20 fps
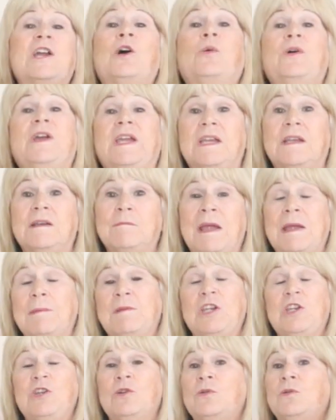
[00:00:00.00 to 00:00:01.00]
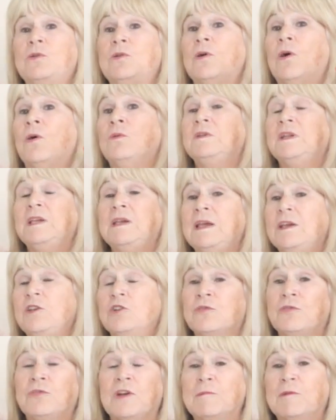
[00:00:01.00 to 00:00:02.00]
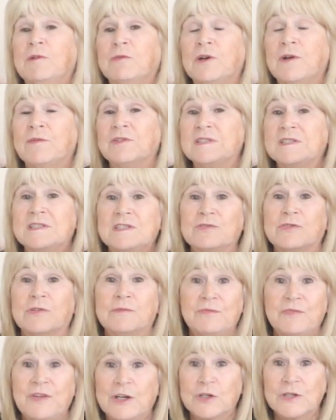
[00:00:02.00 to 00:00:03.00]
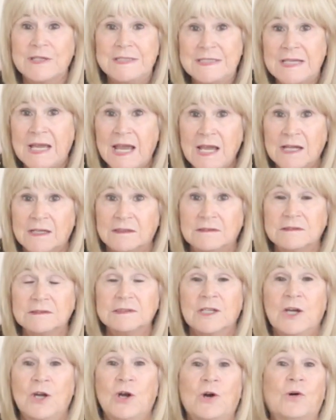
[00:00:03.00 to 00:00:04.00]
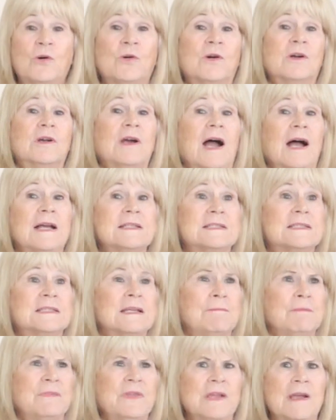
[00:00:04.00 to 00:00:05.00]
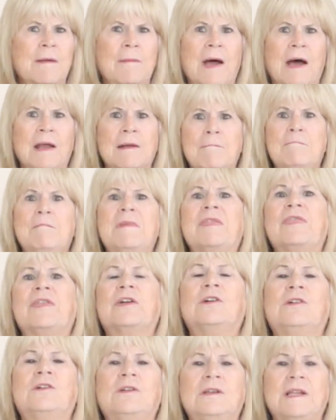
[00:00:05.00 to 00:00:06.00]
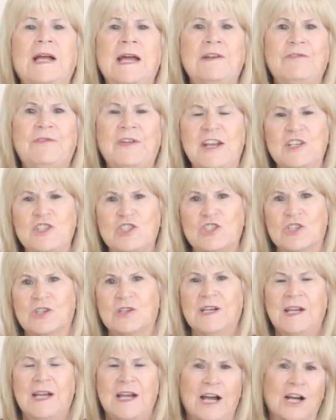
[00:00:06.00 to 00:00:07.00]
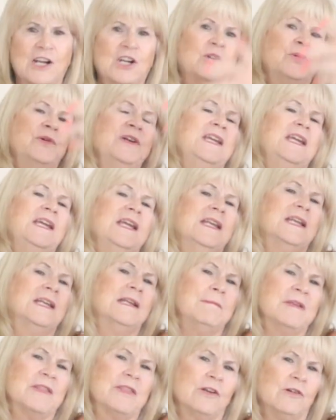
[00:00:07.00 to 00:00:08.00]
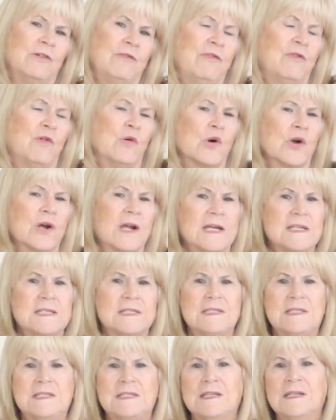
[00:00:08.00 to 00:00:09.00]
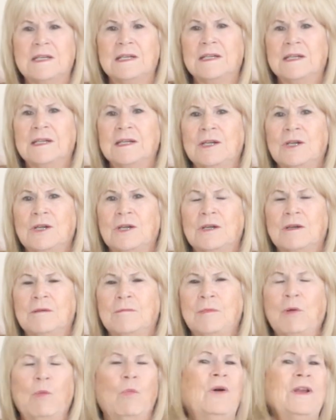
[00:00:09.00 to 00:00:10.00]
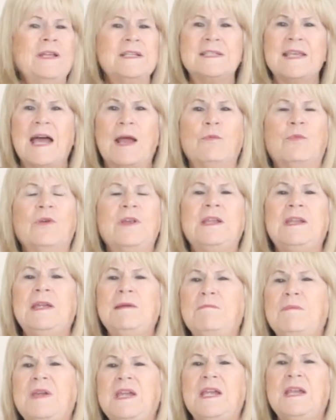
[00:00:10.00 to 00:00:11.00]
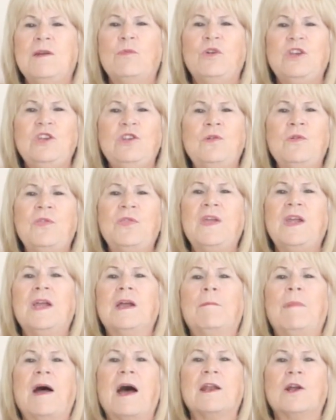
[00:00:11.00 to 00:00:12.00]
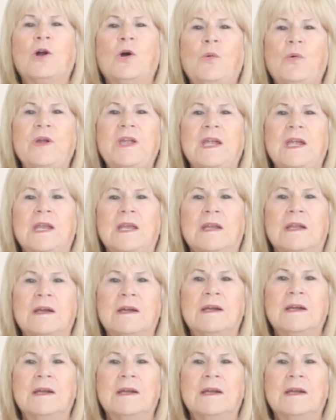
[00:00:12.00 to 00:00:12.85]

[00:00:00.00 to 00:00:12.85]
queen. Maybe your frame of reference is from fairy tales or something about a mythical adventure, a queen in a mythical forest. But what does that really mean when you think about a queen?